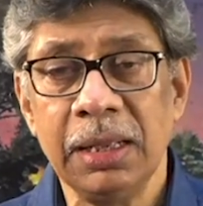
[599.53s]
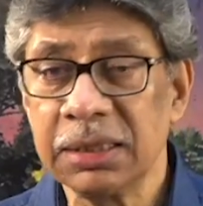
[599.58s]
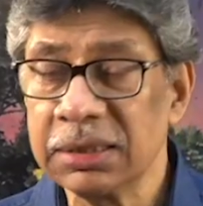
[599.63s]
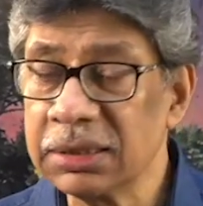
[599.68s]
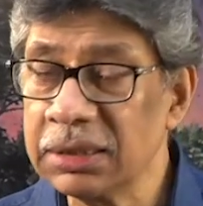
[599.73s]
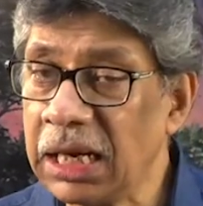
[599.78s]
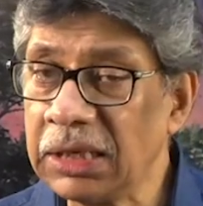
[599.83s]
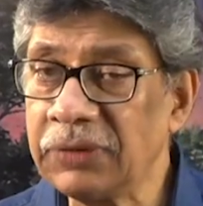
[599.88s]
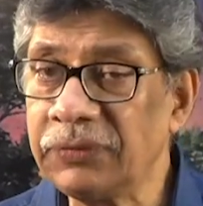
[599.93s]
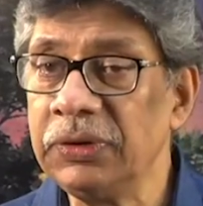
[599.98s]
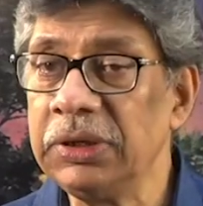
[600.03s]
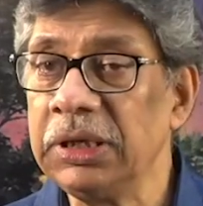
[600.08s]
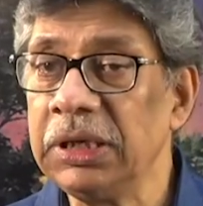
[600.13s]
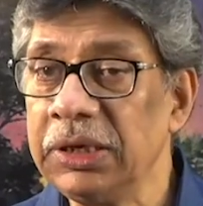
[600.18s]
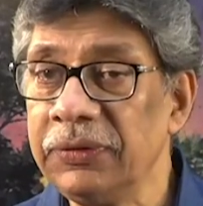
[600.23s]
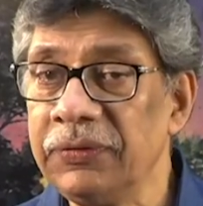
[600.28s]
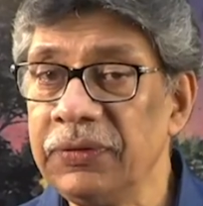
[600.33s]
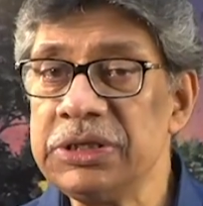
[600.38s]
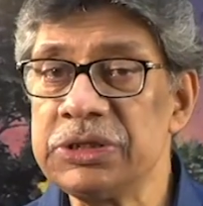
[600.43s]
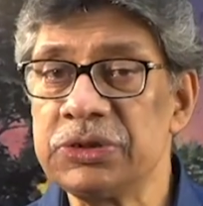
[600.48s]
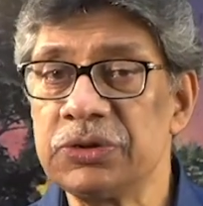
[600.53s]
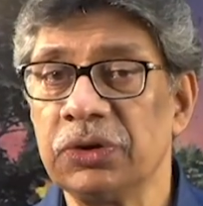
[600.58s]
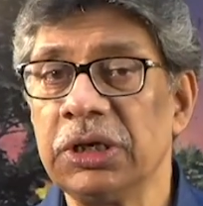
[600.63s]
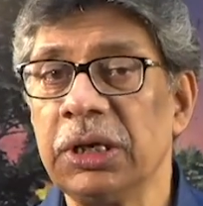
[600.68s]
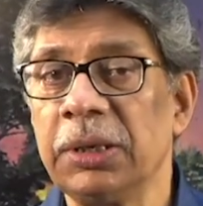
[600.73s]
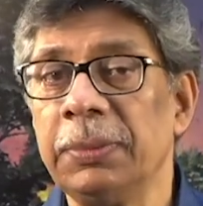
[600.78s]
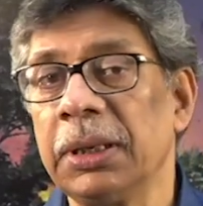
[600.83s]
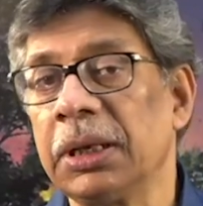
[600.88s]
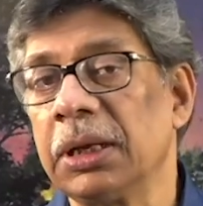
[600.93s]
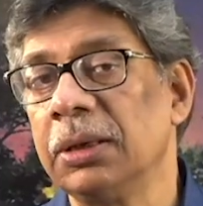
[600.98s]
That will eventually
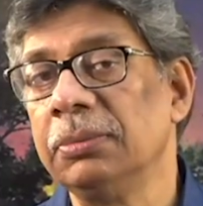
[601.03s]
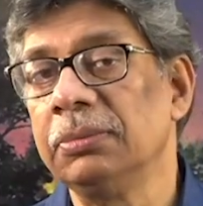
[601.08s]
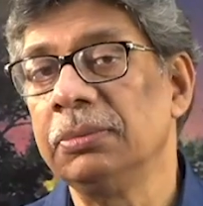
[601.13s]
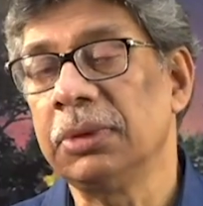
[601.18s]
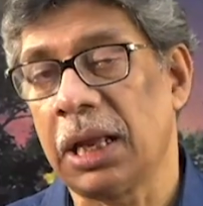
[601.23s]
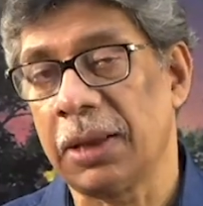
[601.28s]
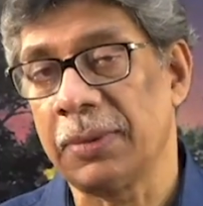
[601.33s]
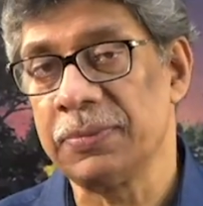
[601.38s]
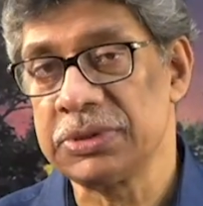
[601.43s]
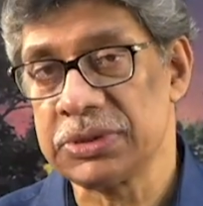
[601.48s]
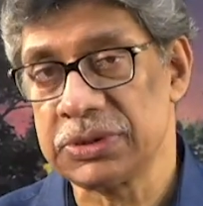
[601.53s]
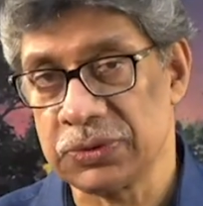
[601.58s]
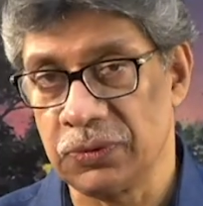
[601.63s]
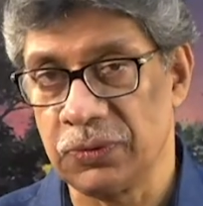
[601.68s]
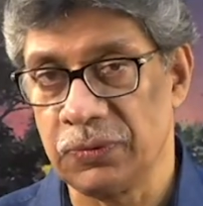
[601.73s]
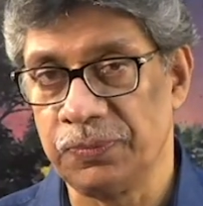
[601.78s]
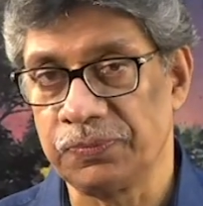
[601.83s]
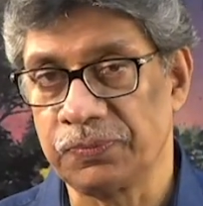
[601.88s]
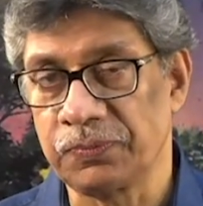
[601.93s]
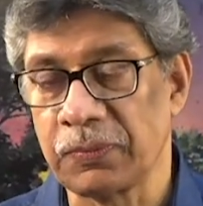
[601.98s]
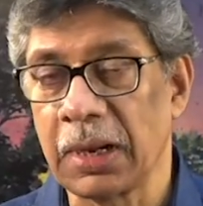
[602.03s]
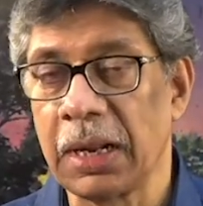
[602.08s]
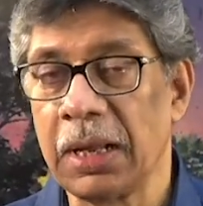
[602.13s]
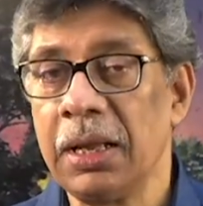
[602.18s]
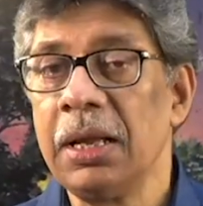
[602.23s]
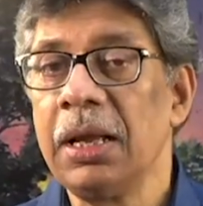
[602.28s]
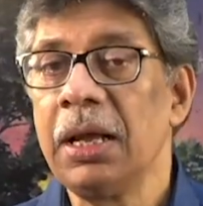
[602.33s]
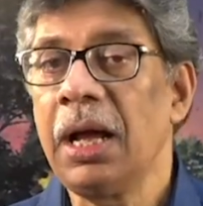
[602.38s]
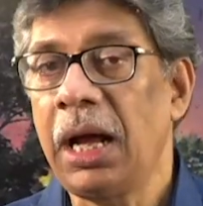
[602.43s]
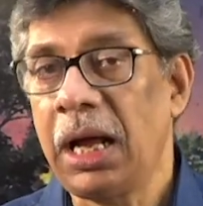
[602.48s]
become limestone.
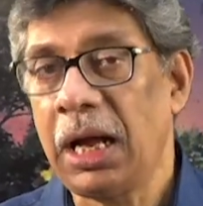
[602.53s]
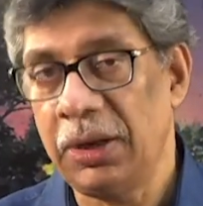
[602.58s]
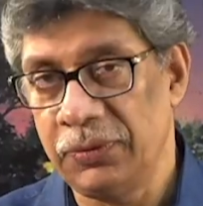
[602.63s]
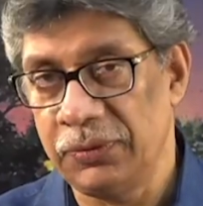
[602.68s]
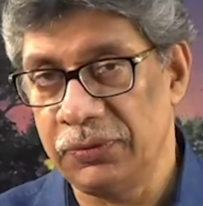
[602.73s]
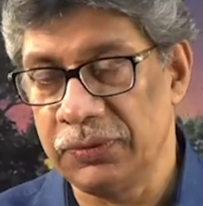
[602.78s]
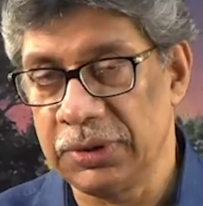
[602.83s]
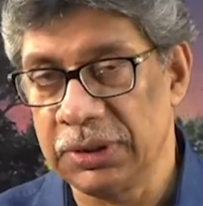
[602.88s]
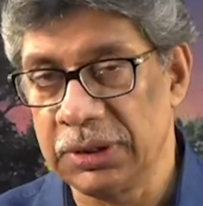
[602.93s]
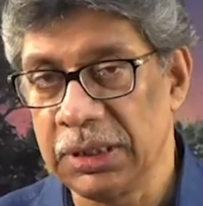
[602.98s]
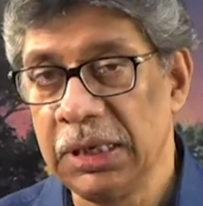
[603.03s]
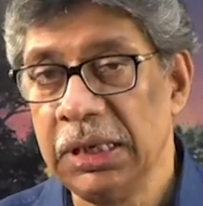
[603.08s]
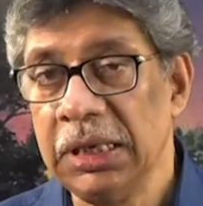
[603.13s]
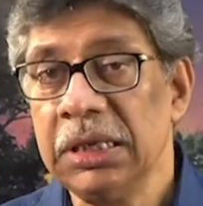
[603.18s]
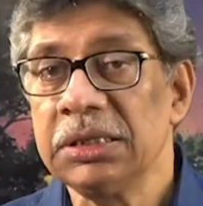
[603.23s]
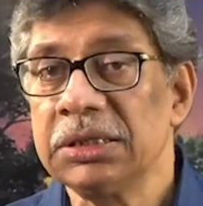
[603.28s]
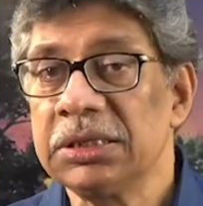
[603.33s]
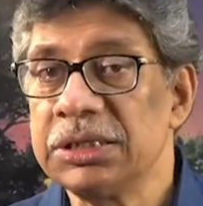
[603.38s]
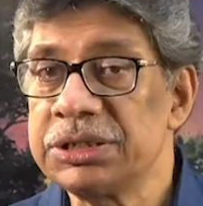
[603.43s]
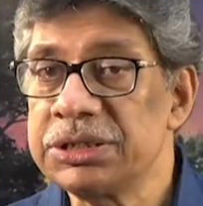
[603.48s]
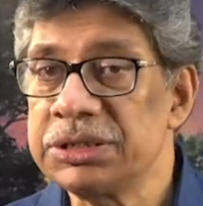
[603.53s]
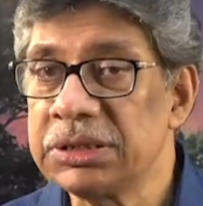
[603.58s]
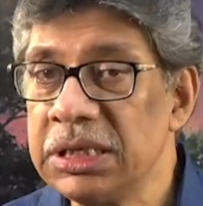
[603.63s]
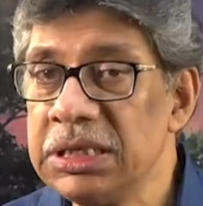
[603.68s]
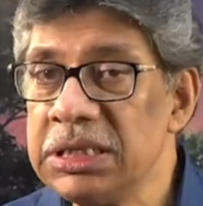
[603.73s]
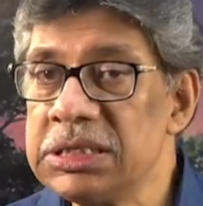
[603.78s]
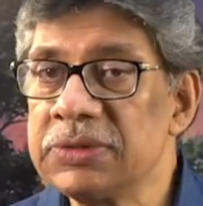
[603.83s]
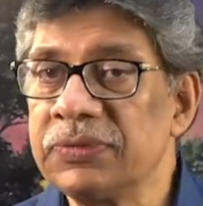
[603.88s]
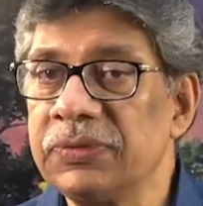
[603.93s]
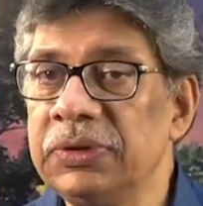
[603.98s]
However, the
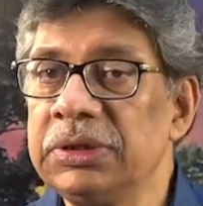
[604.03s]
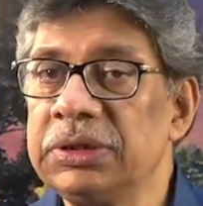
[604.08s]
shells will